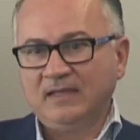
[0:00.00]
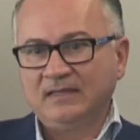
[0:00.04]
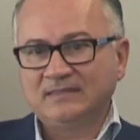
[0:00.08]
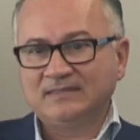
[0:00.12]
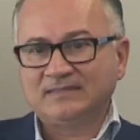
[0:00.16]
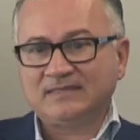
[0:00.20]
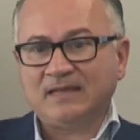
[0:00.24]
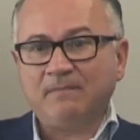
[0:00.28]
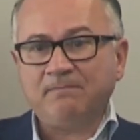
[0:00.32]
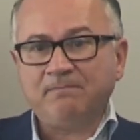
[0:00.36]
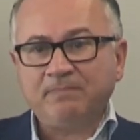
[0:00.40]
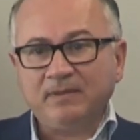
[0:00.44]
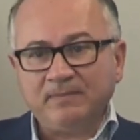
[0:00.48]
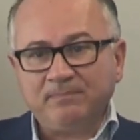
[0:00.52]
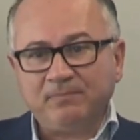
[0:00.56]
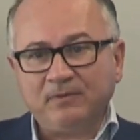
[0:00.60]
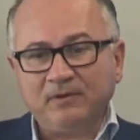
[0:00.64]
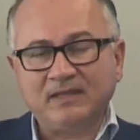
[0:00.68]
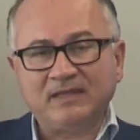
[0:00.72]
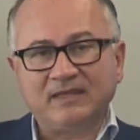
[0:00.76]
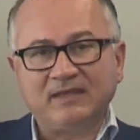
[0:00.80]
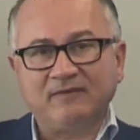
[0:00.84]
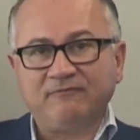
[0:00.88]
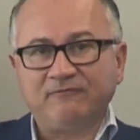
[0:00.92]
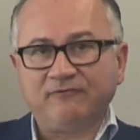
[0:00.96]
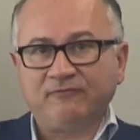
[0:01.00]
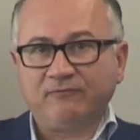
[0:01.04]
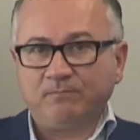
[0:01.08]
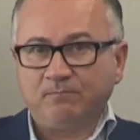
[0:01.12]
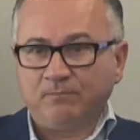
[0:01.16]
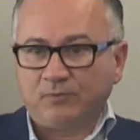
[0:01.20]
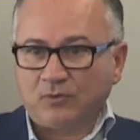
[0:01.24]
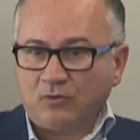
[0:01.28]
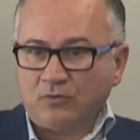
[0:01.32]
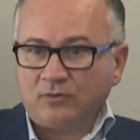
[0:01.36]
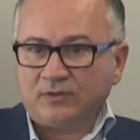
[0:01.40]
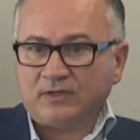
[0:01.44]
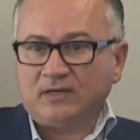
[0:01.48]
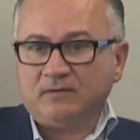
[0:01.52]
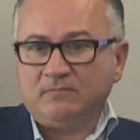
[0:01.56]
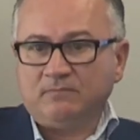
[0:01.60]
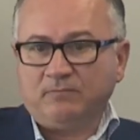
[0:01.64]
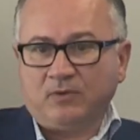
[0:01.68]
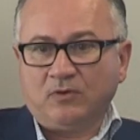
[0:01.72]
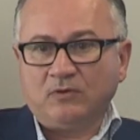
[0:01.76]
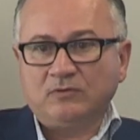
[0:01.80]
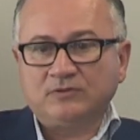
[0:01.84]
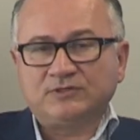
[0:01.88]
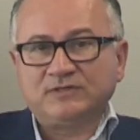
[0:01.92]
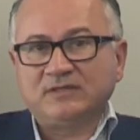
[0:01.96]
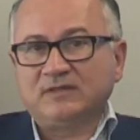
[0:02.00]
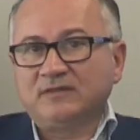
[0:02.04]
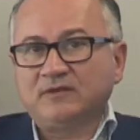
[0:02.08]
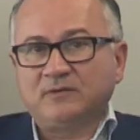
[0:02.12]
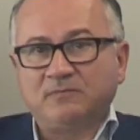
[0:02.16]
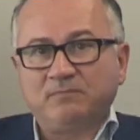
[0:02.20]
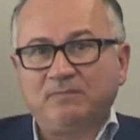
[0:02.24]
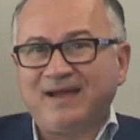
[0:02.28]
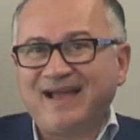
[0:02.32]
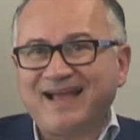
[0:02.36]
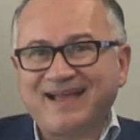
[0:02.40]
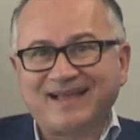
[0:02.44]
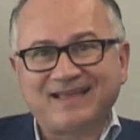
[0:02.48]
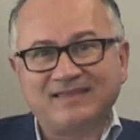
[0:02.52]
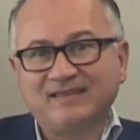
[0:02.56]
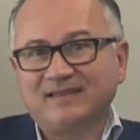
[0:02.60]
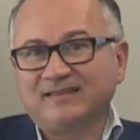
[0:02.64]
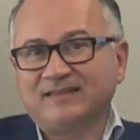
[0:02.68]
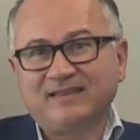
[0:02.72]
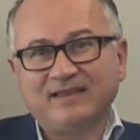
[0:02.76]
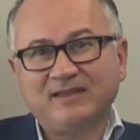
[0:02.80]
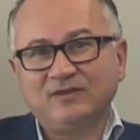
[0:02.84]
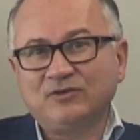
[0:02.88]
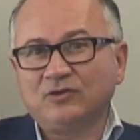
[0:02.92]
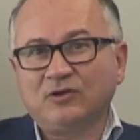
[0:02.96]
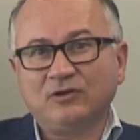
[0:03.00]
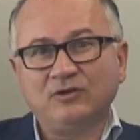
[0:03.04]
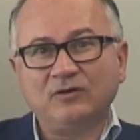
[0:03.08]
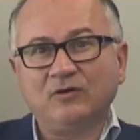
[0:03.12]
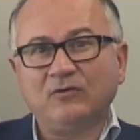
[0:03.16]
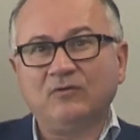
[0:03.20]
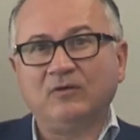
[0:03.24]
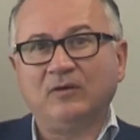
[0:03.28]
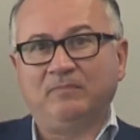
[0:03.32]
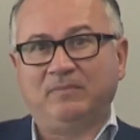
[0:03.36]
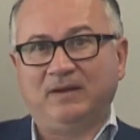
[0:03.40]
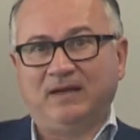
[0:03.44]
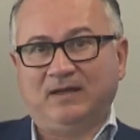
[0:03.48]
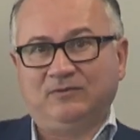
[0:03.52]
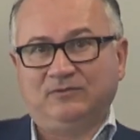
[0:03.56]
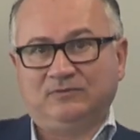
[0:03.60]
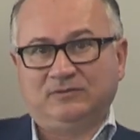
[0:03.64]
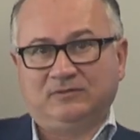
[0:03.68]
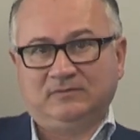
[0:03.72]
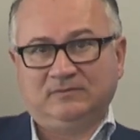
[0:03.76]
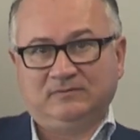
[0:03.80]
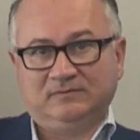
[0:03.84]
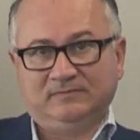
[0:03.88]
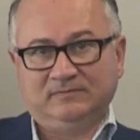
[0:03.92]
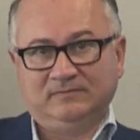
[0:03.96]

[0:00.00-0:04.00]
Some people have broken bones in their back that they don't know about.